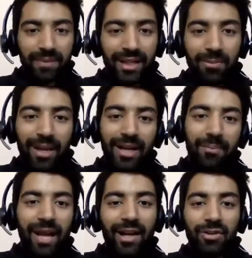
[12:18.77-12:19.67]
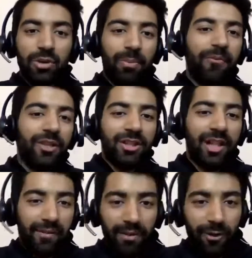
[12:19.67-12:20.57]
It might be at a superficial
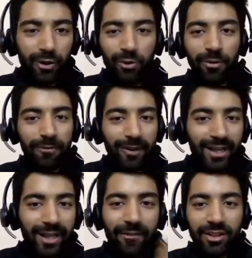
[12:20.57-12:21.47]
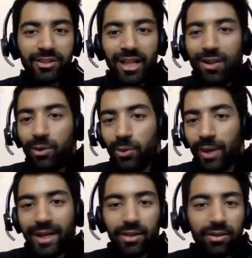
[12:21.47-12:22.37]
level for you. If I just tell you to
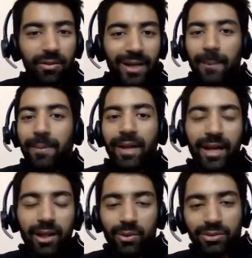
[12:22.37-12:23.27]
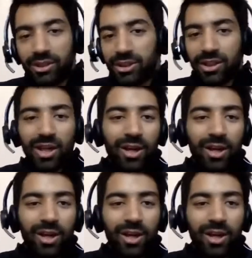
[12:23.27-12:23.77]
write a API, you just